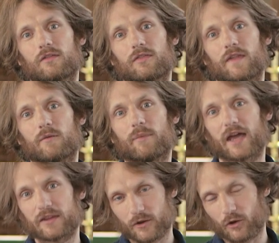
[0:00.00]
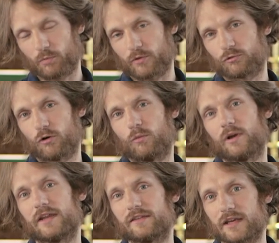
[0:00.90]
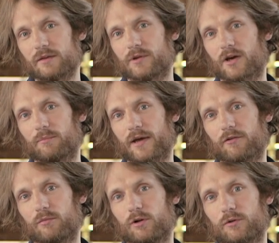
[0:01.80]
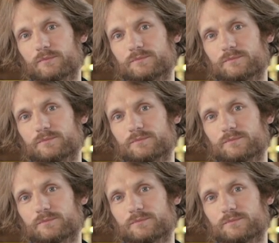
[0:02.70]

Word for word: then the pain that has been wrought will indeed be unbearable.